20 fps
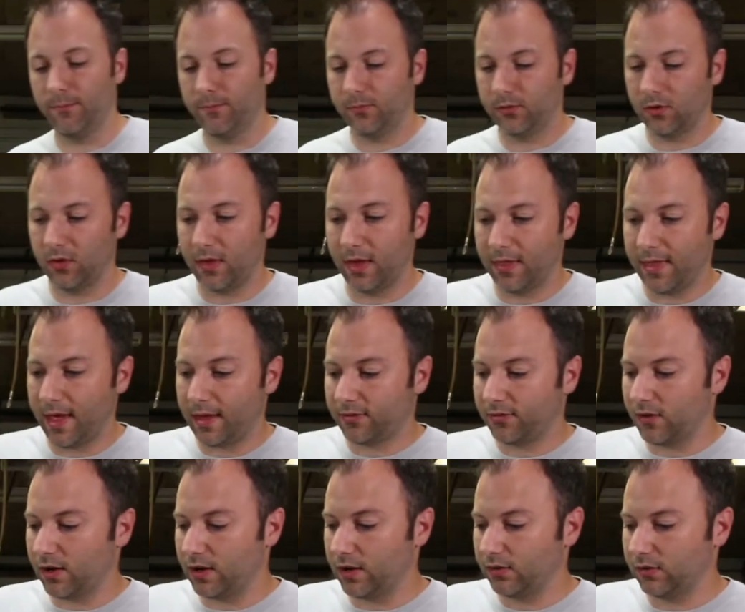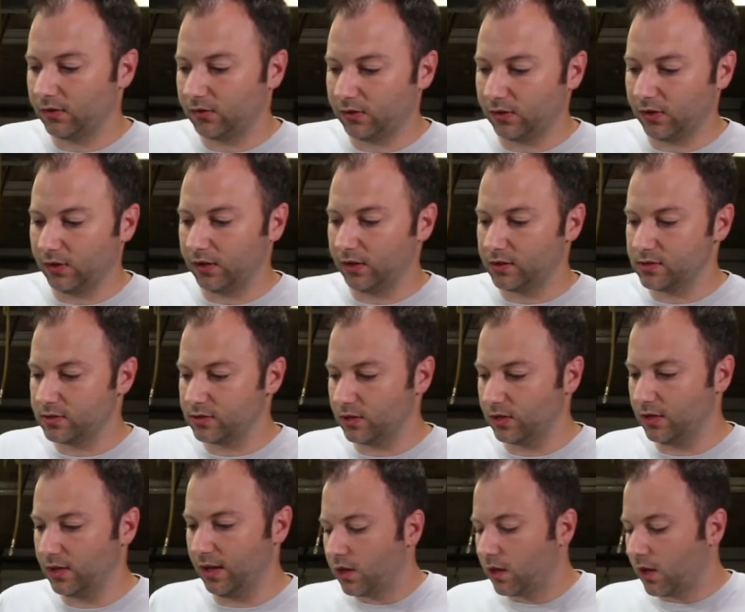So that's not necessarily a
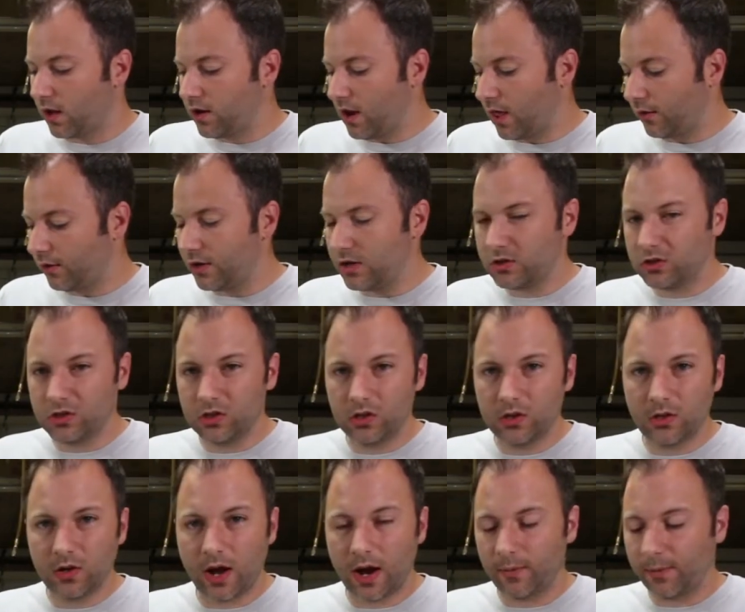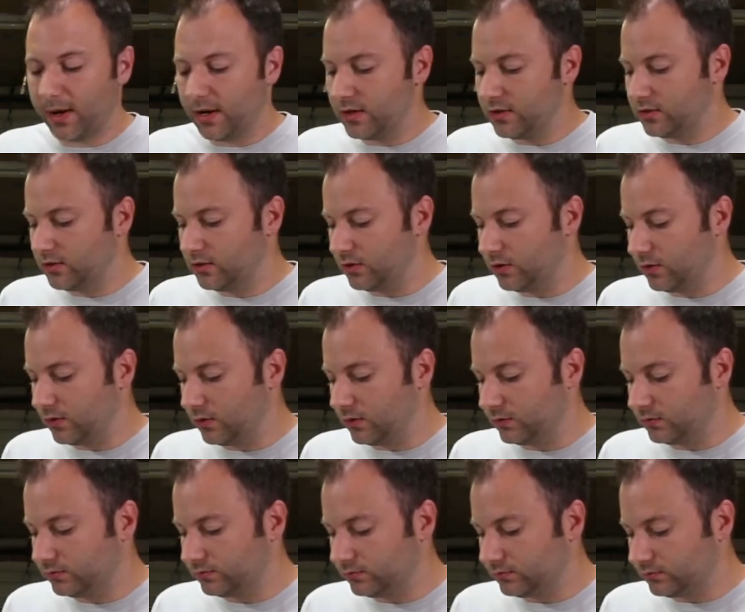concern. Another issue I ran into
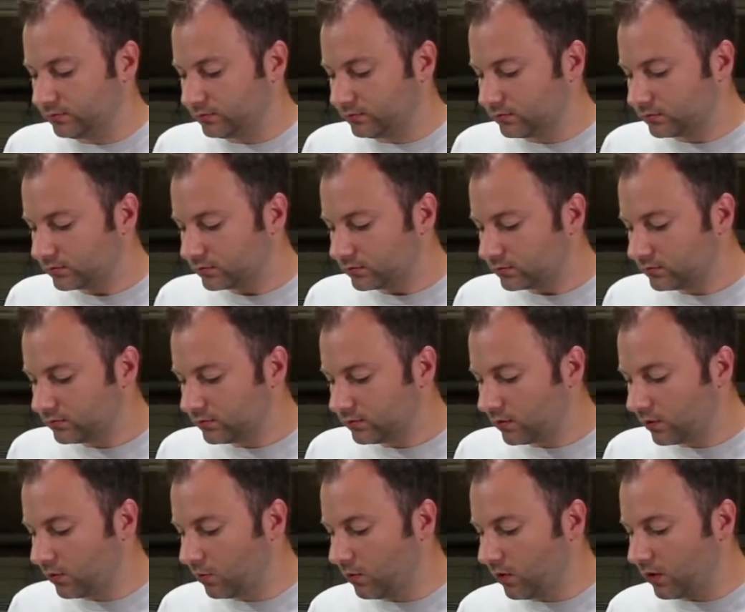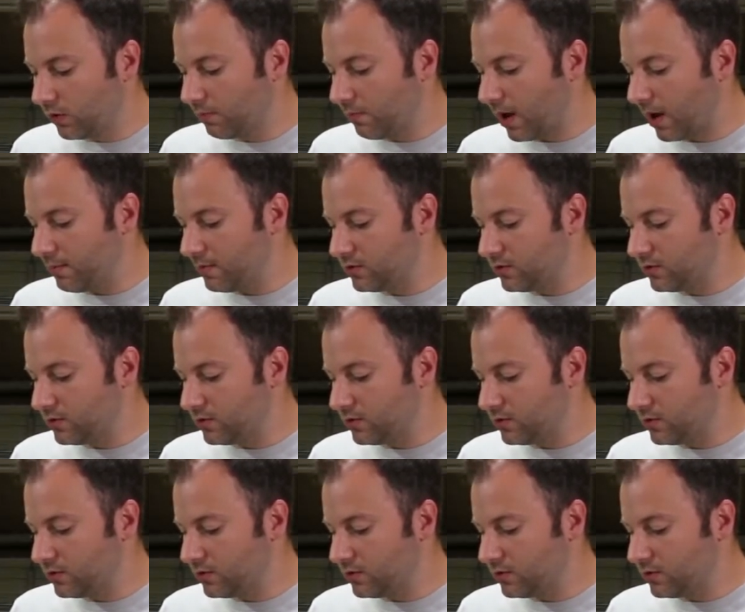with my